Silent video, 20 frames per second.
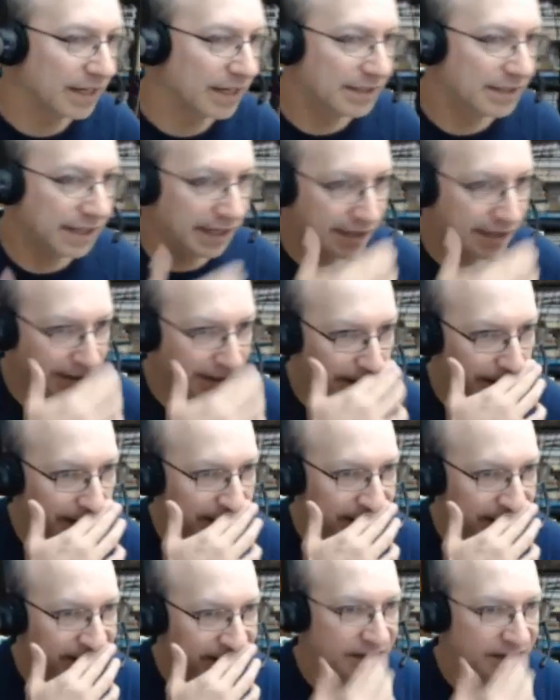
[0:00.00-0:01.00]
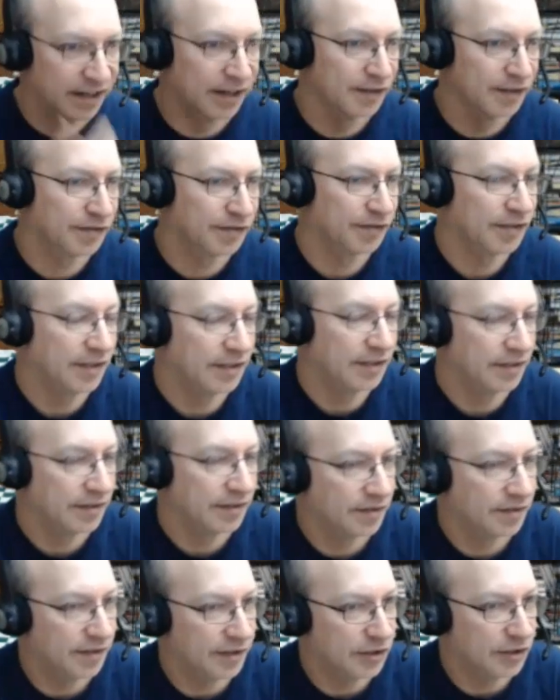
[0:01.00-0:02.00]
can take
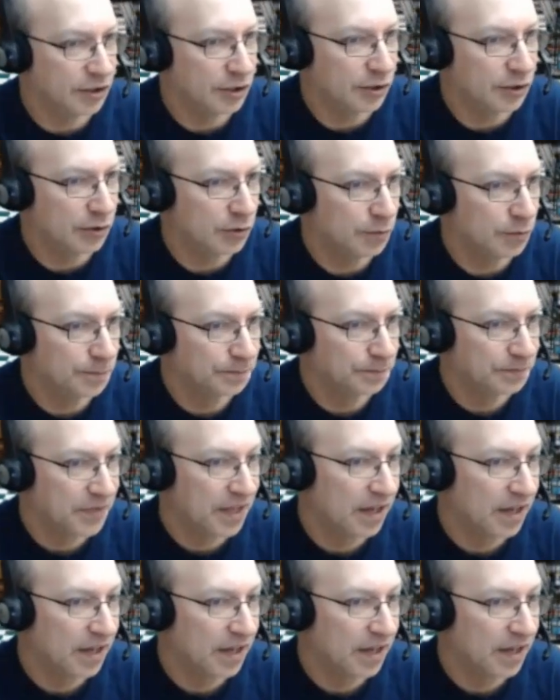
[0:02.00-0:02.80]
c2.